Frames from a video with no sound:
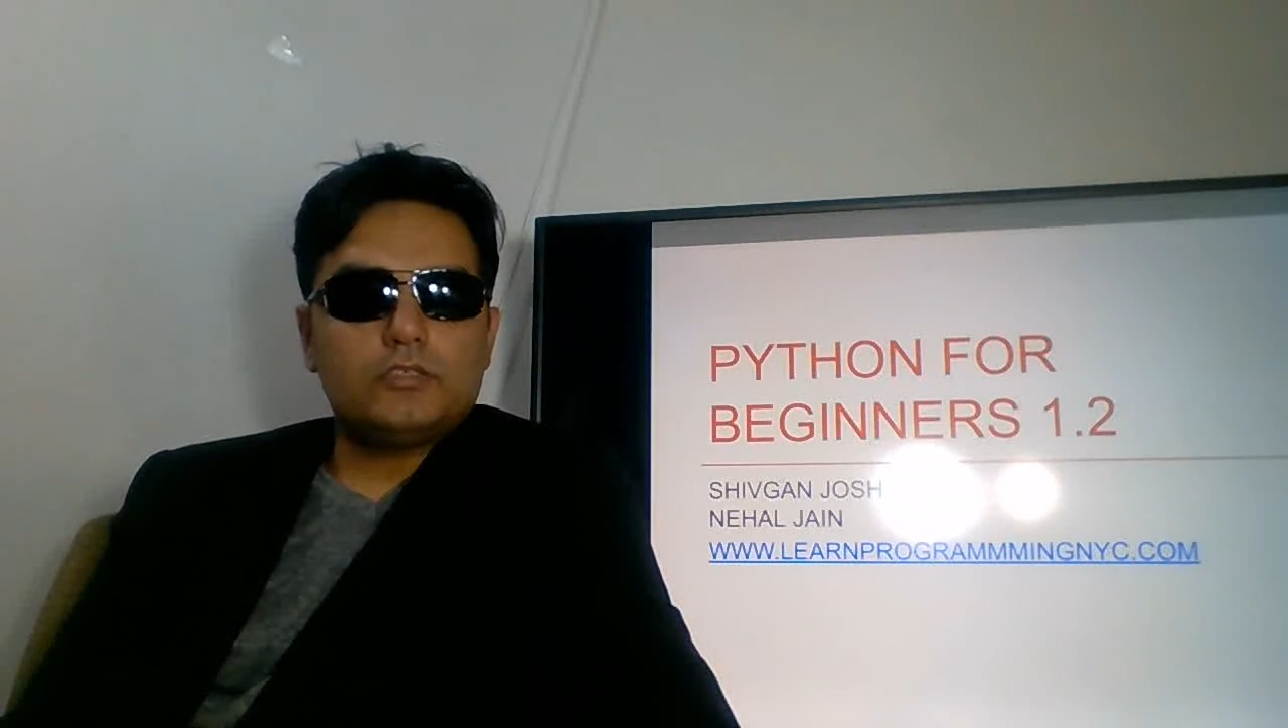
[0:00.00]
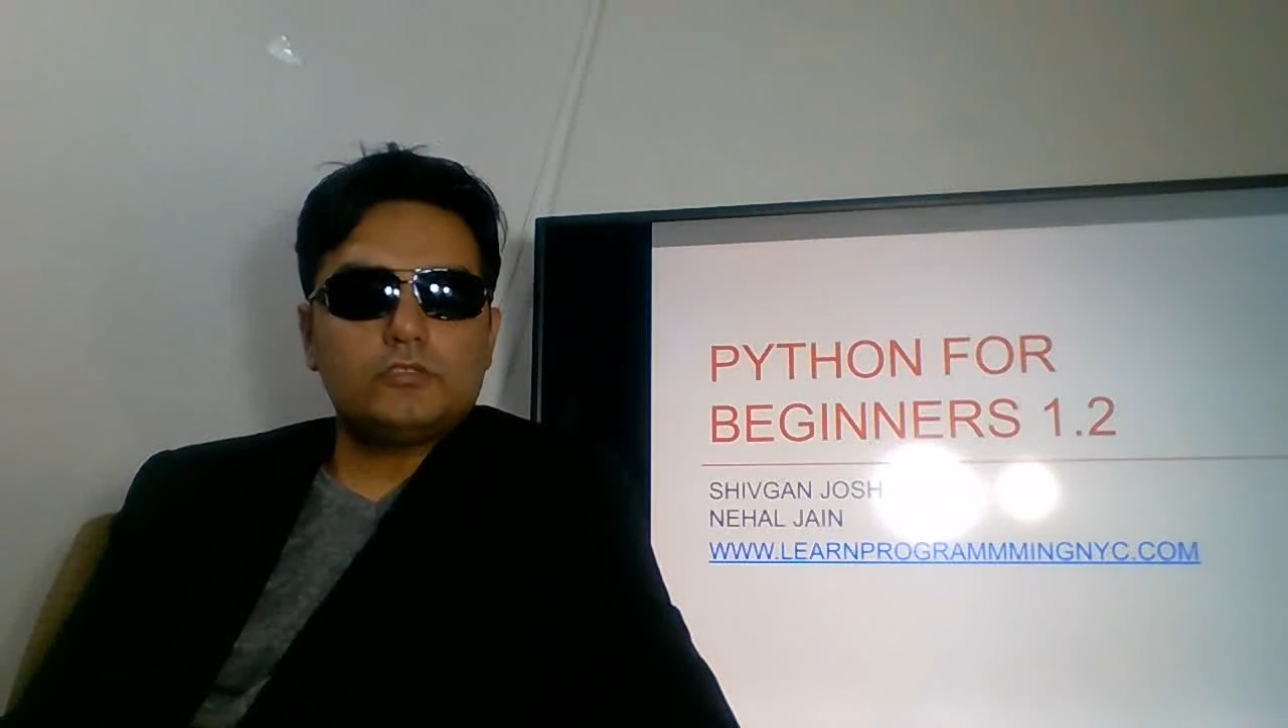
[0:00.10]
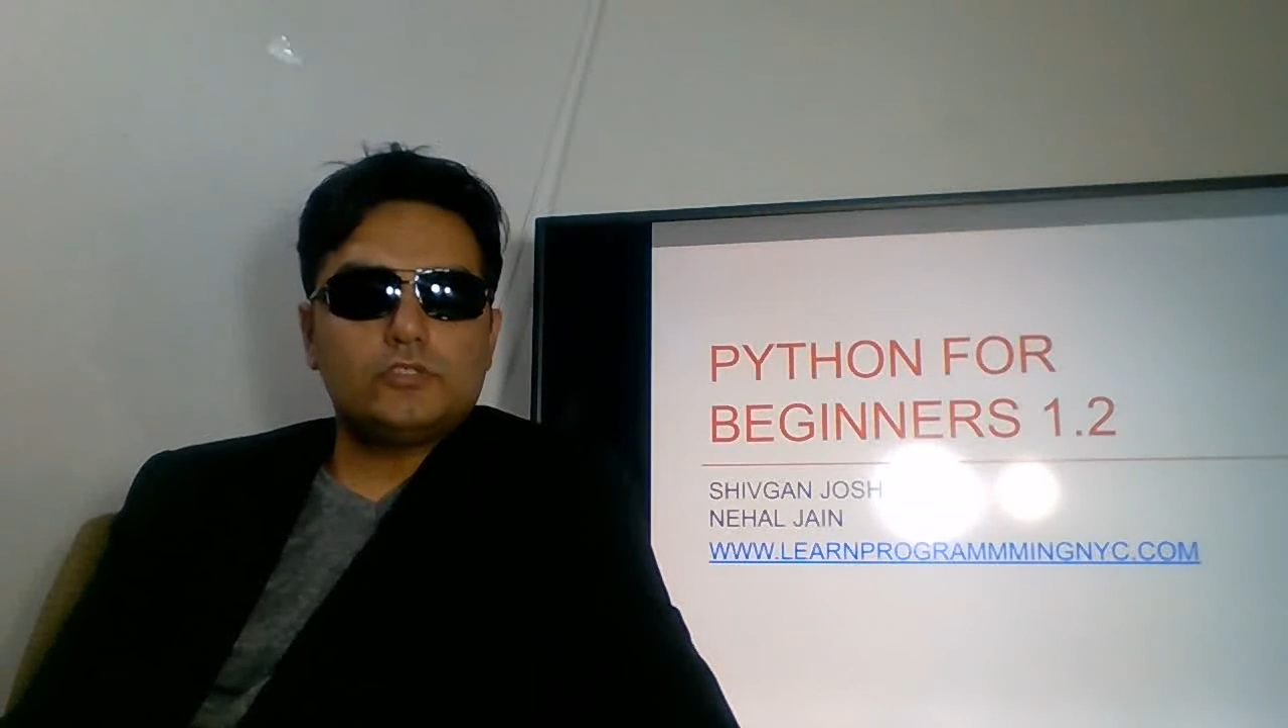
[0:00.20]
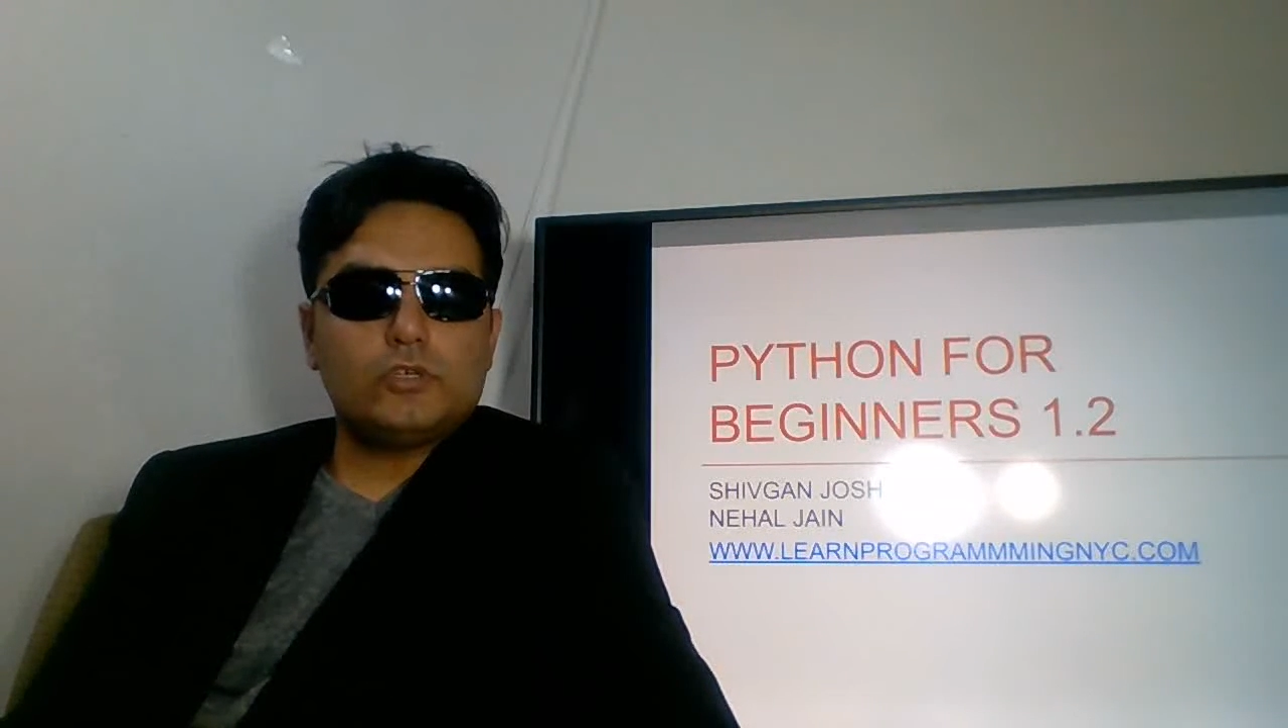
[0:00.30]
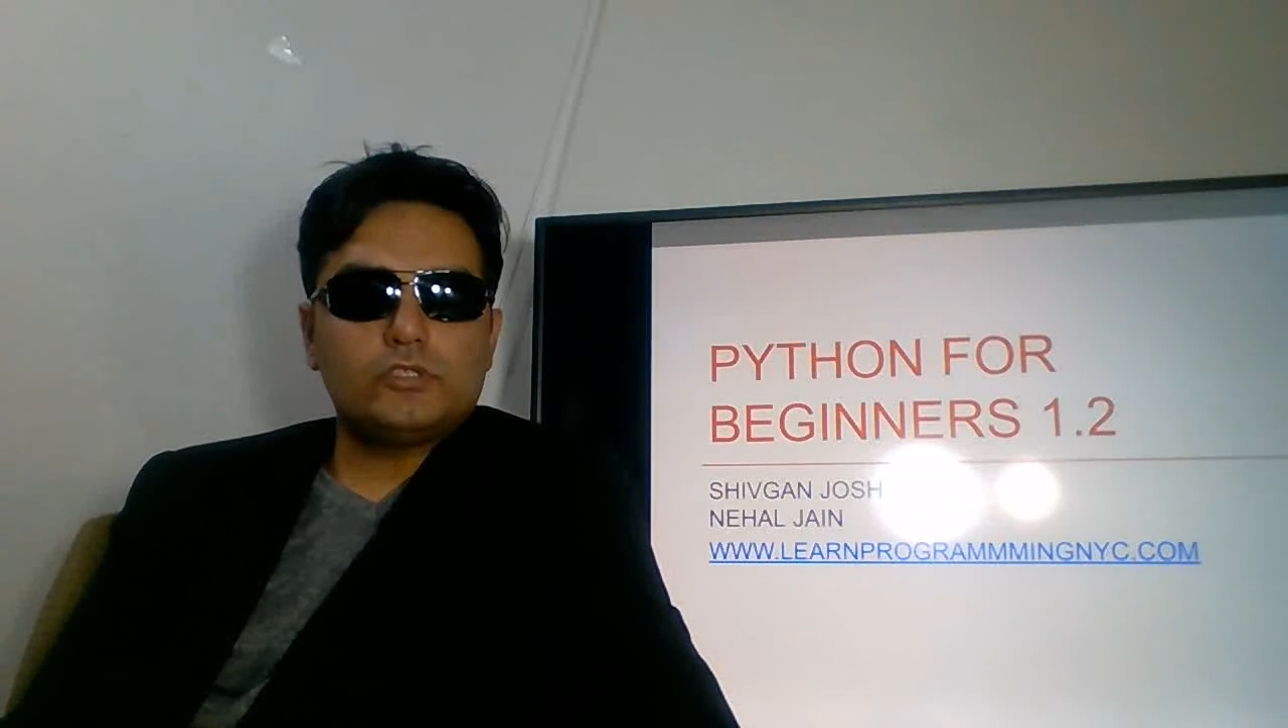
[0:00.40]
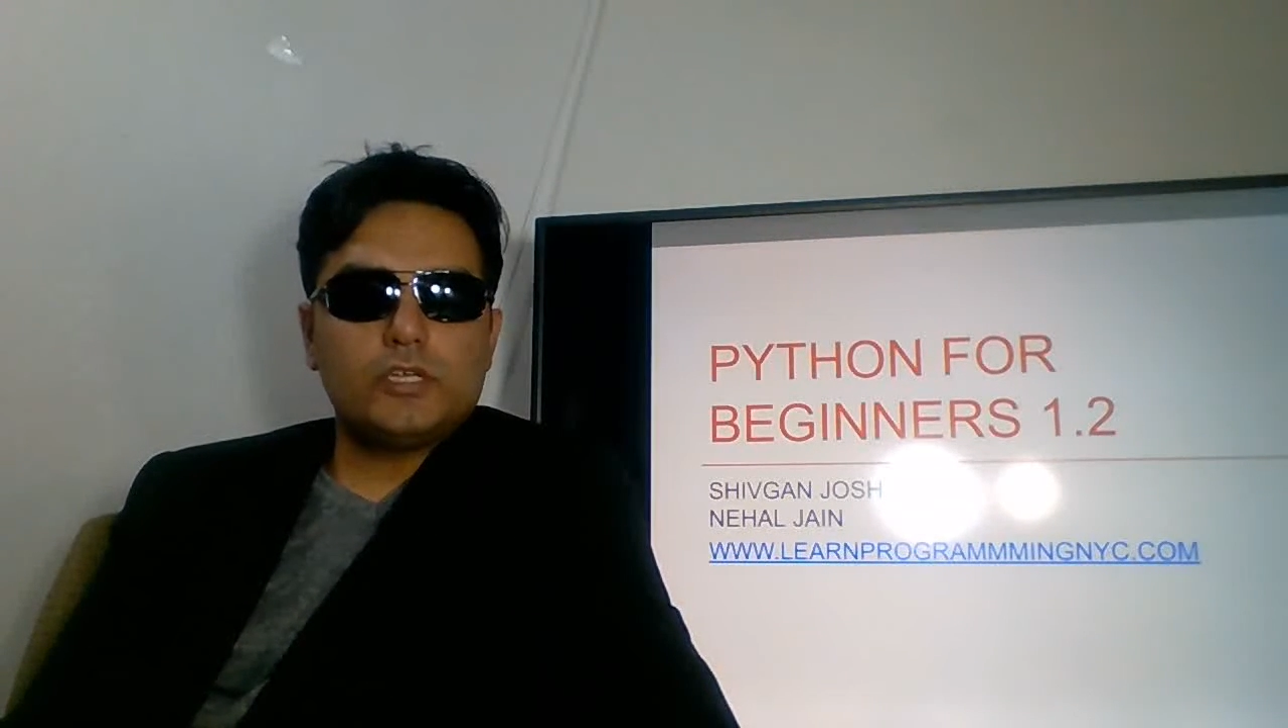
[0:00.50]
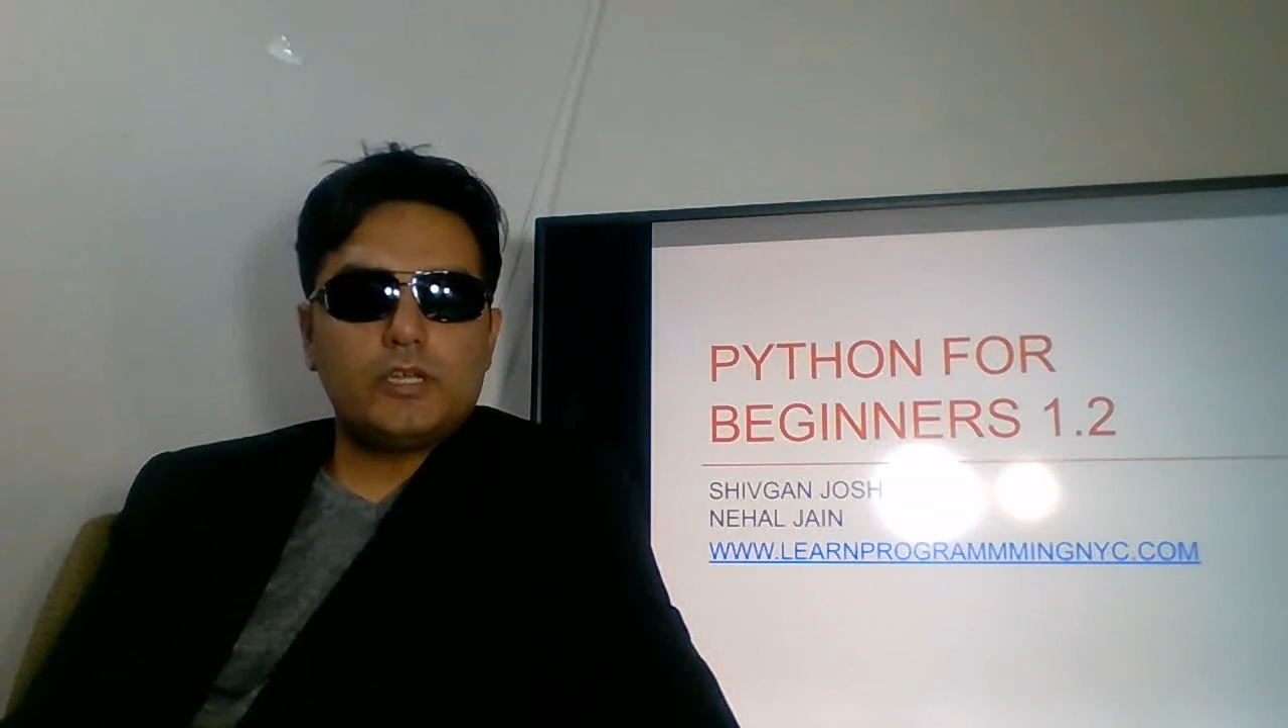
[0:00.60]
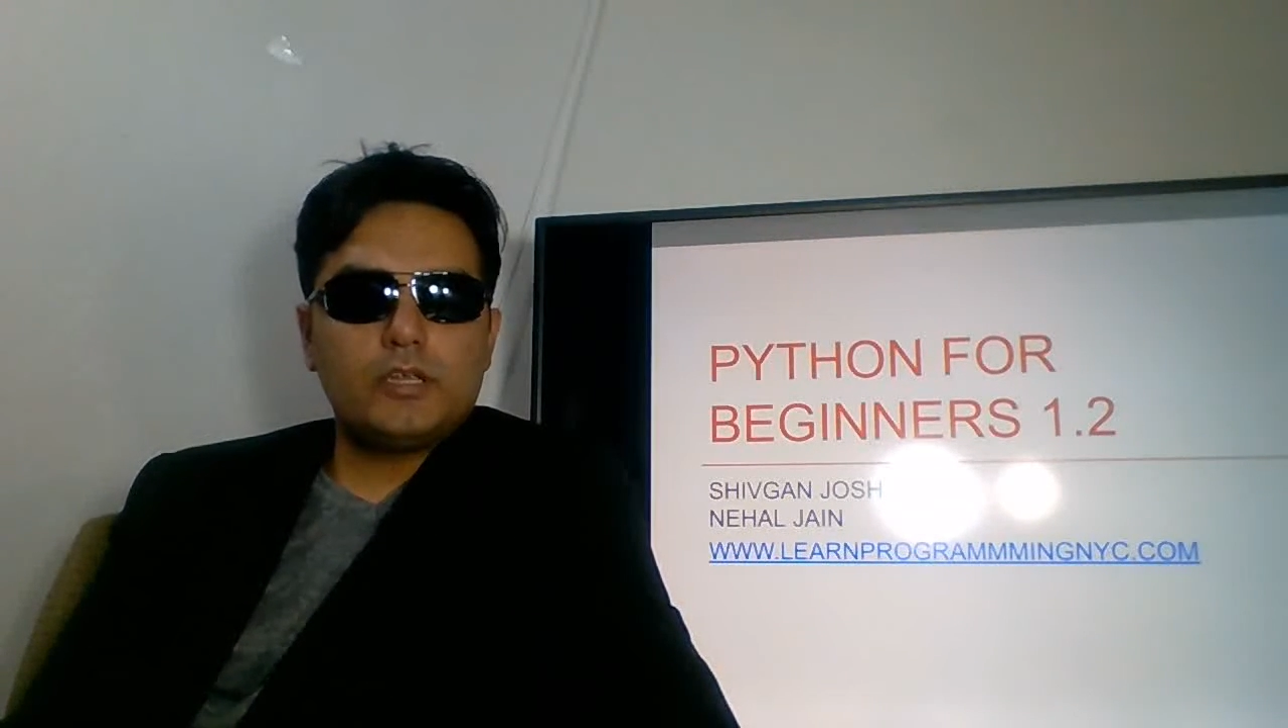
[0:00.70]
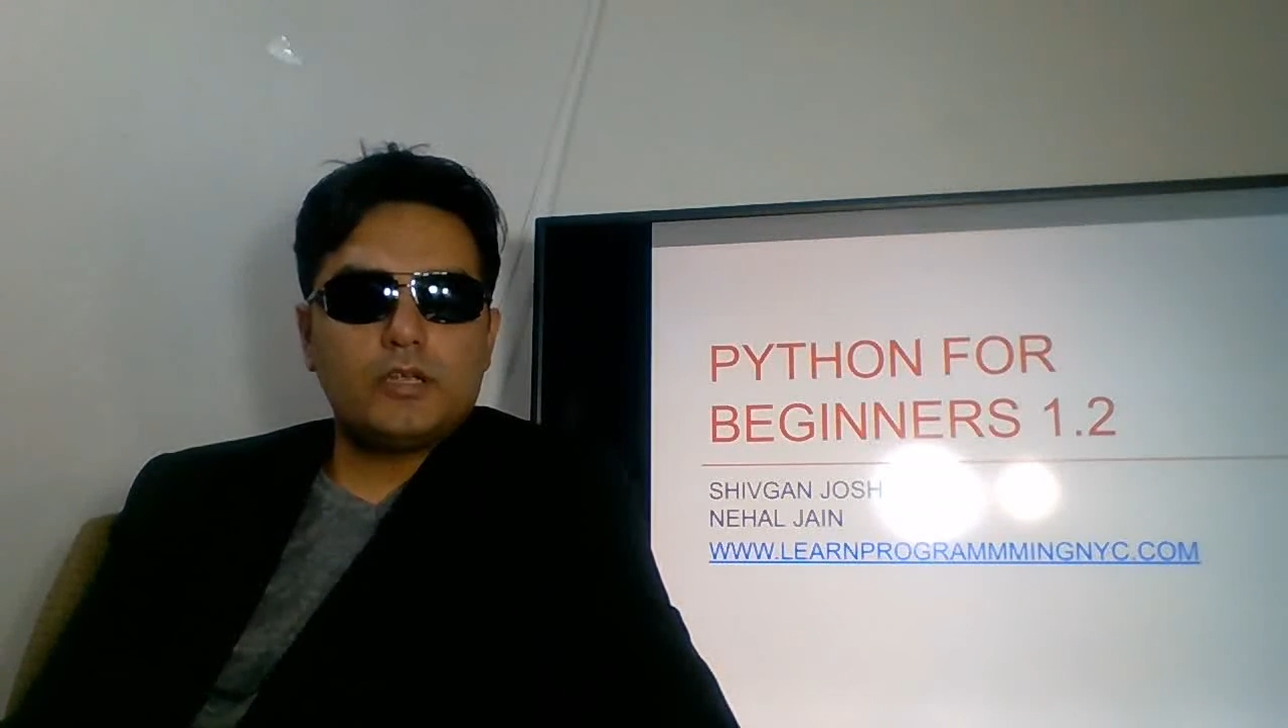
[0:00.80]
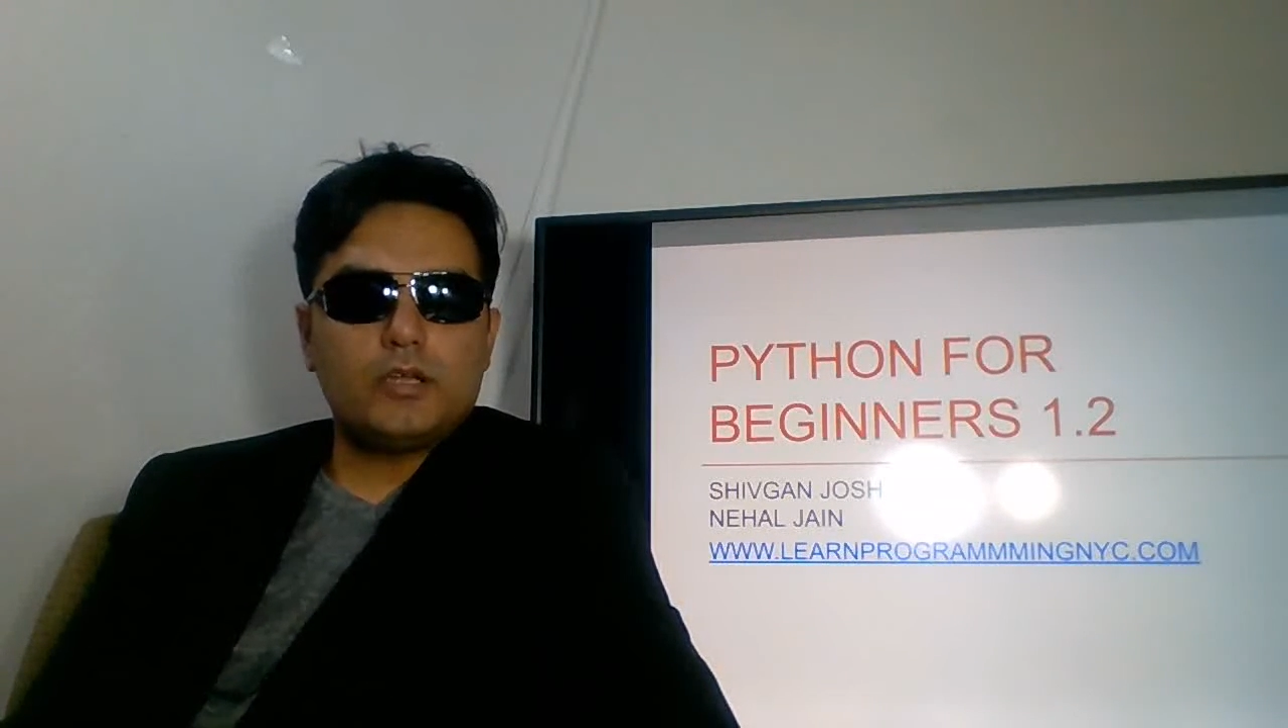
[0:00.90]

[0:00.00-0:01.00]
This is Joshi.